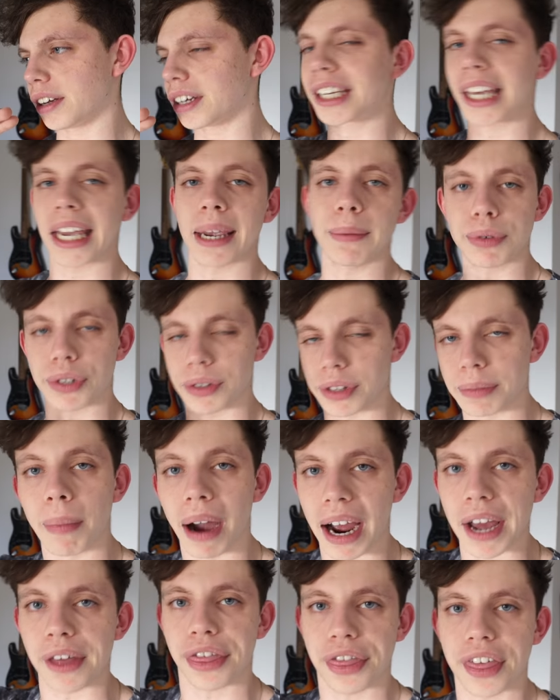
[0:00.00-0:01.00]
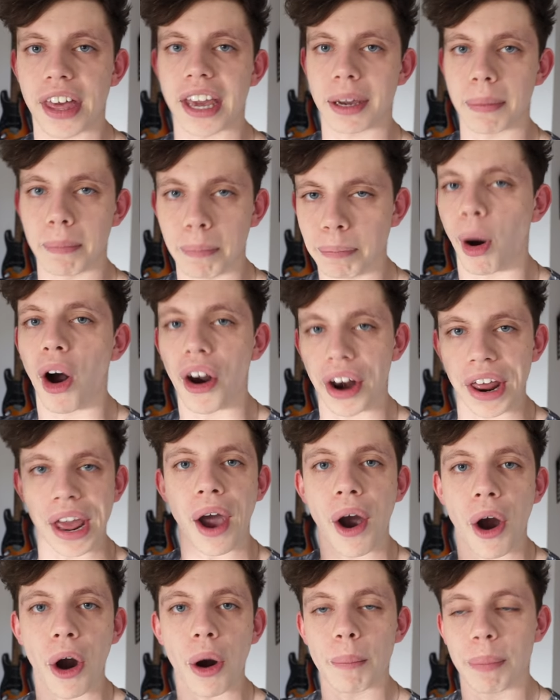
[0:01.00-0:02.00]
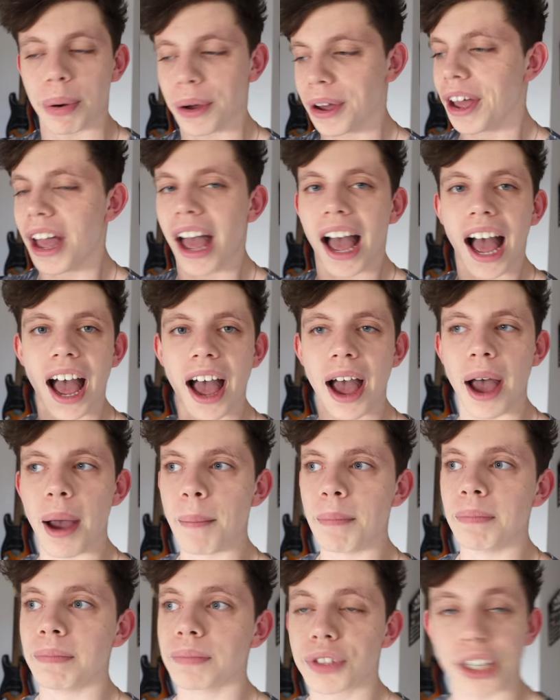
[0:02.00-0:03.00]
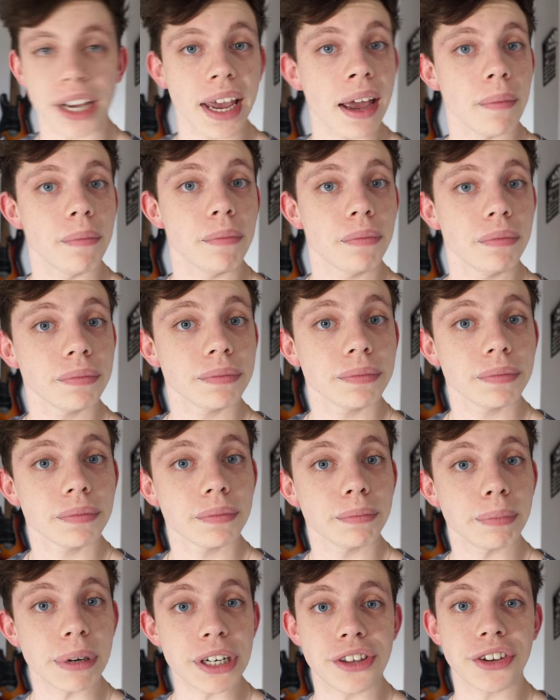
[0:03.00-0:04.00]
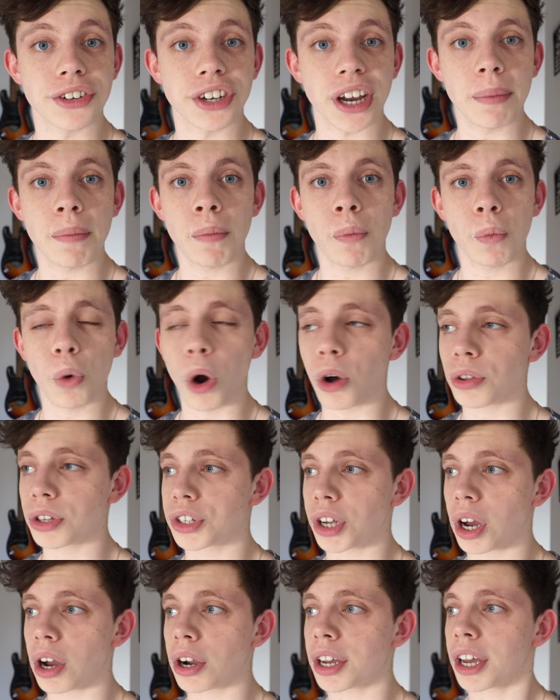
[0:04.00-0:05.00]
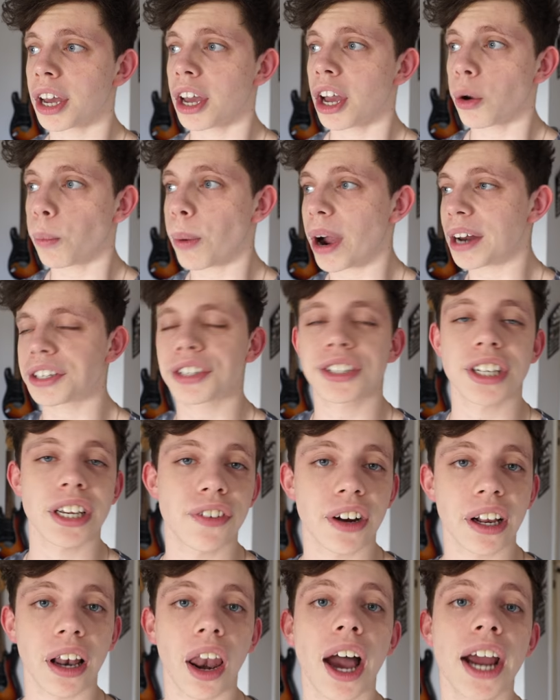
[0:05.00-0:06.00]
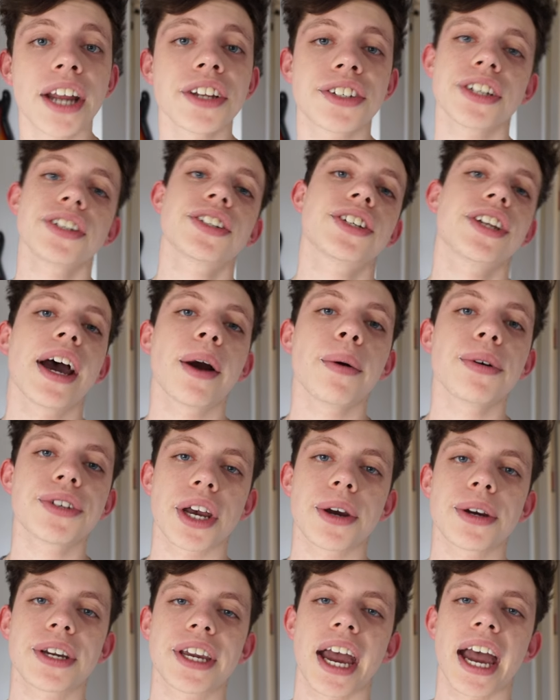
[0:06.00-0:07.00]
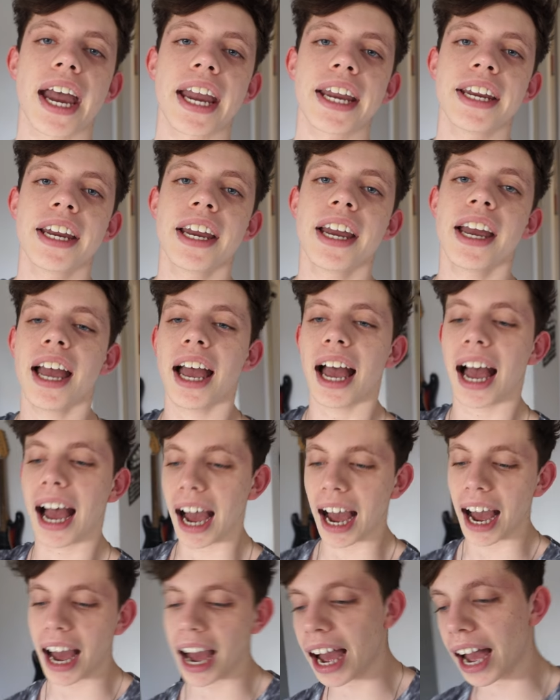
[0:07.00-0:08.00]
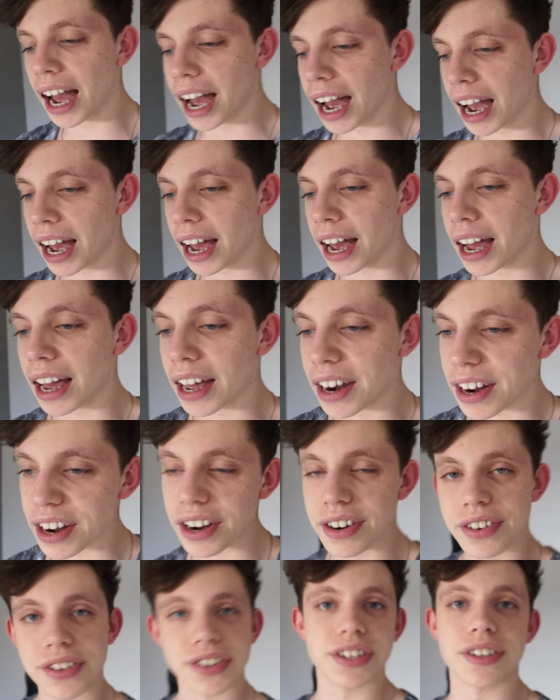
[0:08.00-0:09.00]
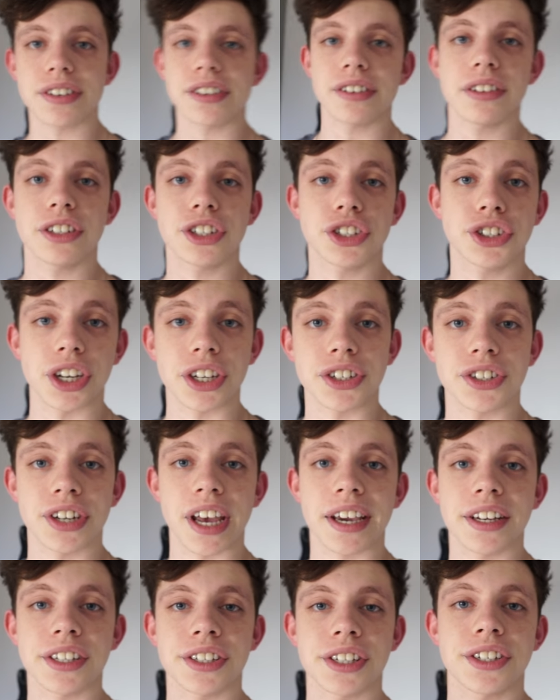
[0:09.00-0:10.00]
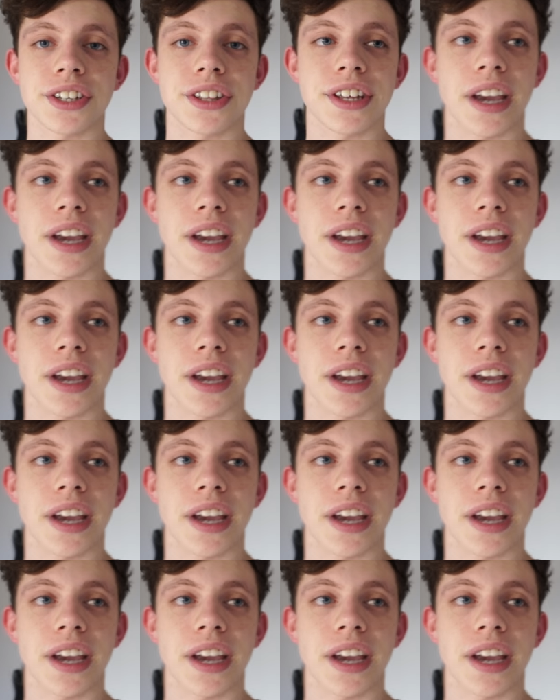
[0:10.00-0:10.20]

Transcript: keeps my thick bonnet up. So yeah, been to the gym, walked the dog, went to see if a client's internet was okay, and just taken us into